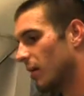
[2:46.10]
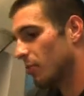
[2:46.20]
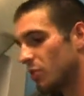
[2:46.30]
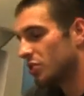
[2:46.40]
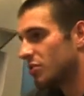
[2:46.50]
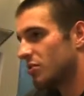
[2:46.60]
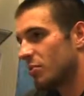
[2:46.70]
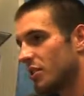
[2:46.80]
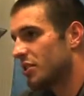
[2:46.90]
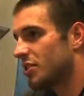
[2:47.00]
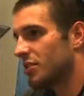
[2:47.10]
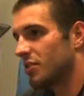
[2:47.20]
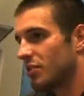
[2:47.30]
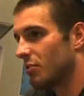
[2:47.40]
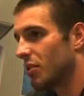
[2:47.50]
I mean, we just
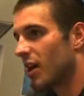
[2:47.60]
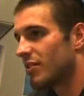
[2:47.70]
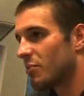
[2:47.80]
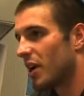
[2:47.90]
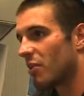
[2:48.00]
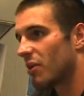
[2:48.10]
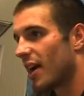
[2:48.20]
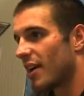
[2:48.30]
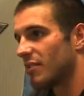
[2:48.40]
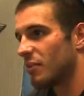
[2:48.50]
realized that we got to relax.